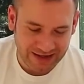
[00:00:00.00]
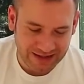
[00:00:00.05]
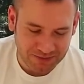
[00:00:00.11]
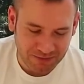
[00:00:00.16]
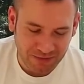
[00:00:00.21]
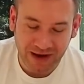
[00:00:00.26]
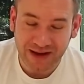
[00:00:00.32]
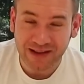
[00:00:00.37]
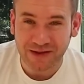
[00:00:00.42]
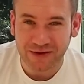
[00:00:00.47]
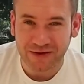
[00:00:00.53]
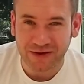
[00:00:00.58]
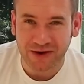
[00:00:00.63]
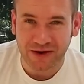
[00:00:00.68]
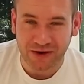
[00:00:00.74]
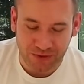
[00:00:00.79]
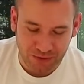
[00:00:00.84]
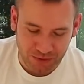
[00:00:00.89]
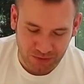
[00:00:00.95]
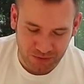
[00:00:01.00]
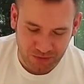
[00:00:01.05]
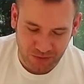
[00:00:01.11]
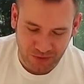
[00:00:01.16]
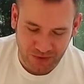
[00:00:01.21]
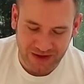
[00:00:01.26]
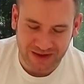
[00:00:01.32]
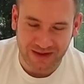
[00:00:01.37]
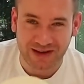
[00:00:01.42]
is my logo
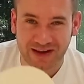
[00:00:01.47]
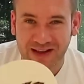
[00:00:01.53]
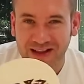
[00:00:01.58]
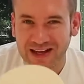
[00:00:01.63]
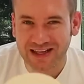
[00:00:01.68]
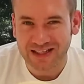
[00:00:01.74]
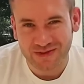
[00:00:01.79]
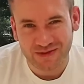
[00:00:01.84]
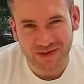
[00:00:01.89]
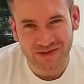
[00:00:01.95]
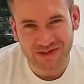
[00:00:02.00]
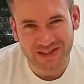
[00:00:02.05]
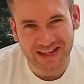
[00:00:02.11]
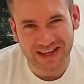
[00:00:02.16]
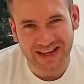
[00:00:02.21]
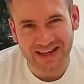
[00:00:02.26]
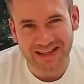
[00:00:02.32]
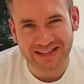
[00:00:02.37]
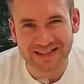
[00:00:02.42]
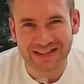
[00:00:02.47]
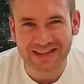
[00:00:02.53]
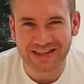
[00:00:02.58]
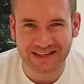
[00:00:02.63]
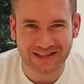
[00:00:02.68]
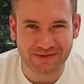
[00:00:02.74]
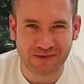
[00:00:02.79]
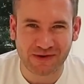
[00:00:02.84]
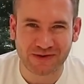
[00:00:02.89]
with a class 58
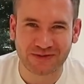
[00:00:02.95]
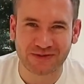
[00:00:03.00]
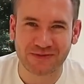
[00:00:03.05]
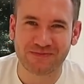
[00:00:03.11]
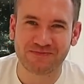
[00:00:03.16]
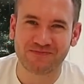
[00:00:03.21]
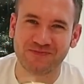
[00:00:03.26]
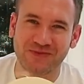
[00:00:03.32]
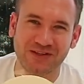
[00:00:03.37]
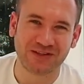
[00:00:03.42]
at the bottom,